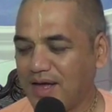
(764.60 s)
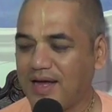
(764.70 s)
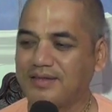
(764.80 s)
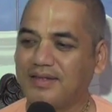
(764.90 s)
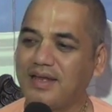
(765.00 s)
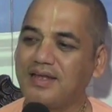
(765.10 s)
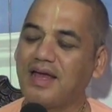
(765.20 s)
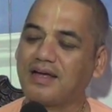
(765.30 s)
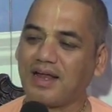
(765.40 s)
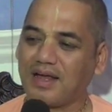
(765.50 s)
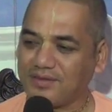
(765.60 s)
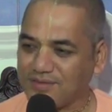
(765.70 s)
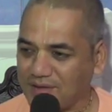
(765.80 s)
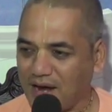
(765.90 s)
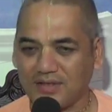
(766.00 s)
And then he
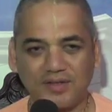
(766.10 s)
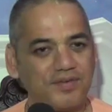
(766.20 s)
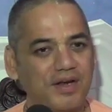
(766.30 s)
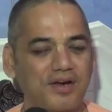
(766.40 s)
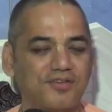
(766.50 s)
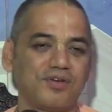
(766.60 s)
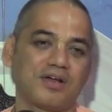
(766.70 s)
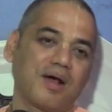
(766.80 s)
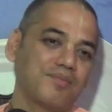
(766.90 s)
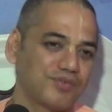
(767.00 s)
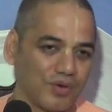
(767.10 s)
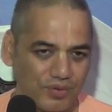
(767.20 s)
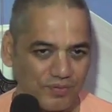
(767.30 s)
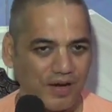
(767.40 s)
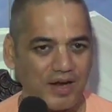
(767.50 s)
attacks Kartivirarjuna, comes out
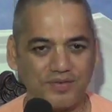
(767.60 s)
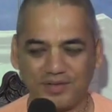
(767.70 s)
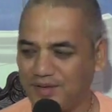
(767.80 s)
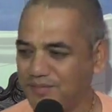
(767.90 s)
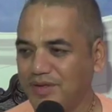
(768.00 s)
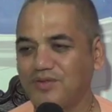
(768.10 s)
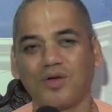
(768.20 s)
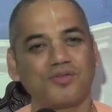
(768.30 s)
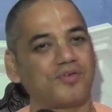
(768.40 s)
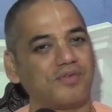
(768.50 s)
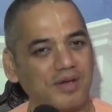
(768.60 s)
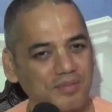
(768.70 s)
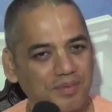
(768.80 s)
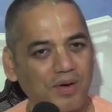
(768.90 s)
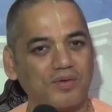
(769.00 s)
to fight with him. He is also very
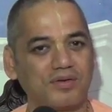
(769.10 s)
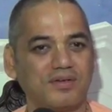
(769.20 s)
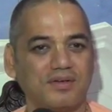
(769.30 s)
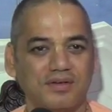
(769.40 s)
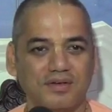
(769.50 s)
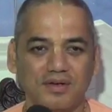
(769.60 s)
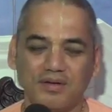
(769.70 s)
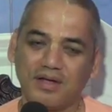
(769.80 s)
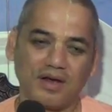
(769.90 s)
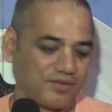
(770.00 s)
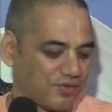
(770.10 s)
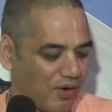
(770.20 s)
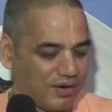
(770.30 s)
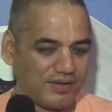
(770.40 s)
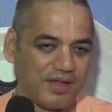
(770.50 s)
proud. Cuts
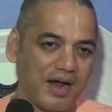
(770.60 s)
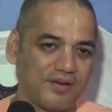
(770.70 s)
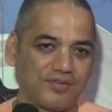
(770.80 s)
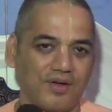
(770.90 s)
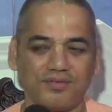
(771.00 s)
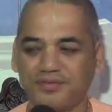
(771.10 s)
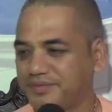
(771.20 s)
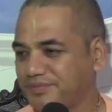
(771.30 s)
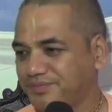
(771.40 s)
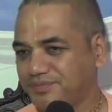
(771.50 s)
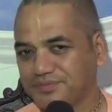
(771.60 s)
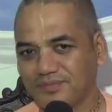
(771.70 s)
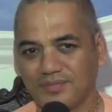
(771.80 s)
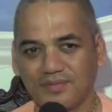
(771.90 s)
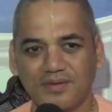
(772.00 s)
all his hands off.
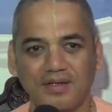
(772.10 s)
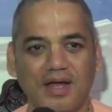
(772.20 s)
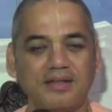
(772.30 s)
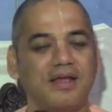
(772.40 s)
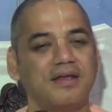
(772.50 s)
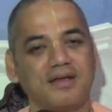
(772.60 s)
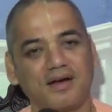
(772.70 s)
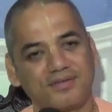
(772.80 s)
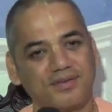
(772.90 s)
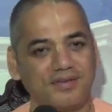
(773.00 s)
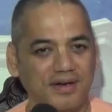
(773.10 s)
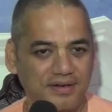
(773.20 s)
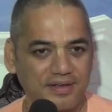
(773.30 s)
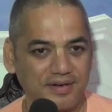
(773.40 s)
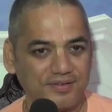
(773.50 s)
And then he cuts his
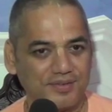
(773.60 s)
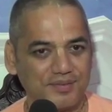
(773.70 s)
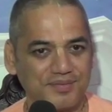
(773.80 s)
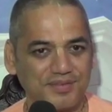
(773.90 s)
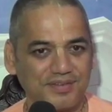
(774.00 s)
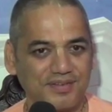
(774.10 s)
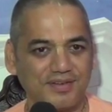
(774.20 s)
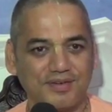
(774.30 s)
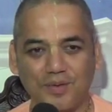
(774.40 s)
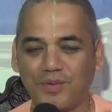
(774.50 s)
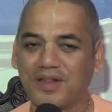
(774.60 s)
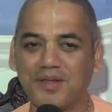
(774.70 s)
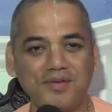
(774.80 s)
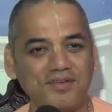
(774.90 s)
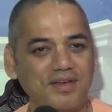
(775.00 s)
head, kills him. Now what is
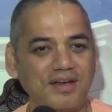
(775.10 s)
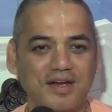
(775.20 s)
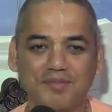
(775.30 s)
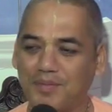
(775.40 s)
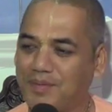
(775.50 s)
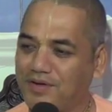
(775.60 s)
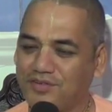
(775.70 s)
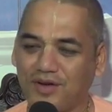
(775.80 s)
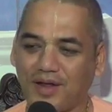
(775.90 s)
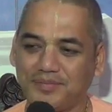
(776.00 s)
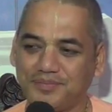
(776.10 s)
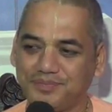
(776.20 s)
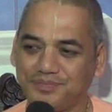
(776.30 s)
the mistake done by Parashuram?